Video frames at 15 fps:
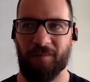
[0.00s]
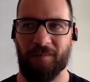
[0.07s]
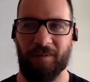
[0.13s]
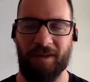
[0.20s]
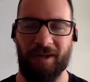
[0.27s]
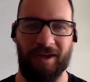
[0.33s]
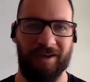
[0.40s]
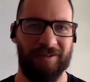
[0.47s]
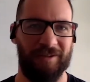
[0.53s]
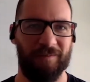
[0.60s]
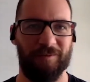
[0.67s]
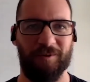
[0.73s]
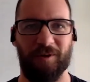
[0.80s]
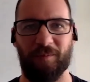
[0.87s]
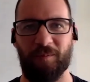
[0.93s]
playing
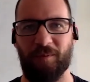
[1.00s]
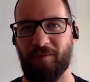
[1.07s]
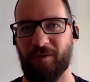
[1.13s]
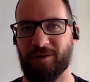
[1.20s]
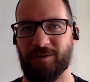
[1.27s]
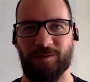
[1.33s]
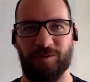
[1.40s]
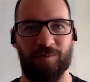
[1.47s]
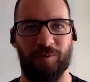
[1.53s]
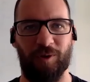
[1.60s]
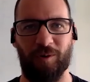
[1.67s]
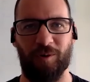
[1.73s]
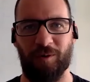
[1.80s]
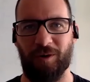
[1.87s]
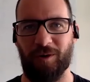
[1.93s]
some sort of professional
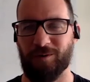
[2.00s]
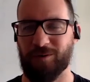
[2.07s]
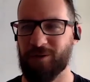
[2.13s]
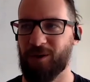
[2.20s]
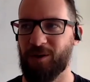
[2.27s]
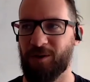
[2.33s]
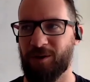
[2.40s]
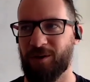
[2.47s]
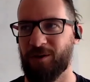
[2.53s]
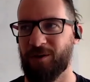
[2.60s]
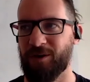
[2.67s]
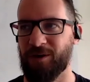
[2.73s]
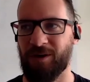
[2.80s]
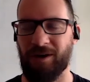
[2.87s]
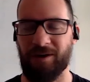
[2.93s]
sport when I was older,
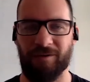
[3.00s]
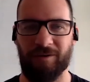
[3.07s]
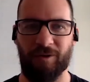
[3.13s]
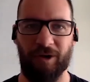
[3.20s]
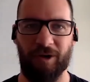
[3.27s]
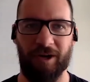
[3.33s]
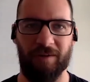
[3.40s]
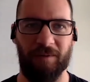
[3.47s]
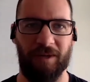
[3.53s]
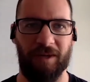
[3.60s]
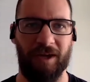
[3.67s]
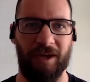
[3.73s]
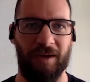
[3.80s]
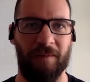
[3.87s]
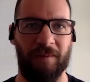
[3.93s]
and, and cricket
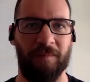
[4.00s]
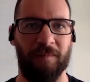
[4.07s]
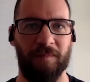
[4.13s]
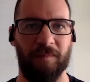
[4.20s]
became